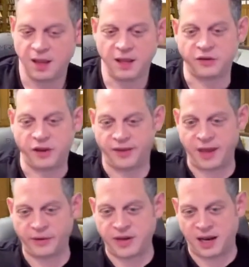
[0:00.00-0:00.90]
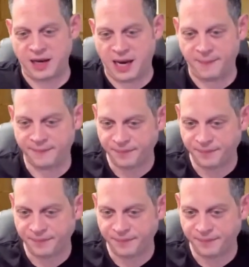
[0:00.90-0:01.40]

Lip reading: So I thought that was kind of neat.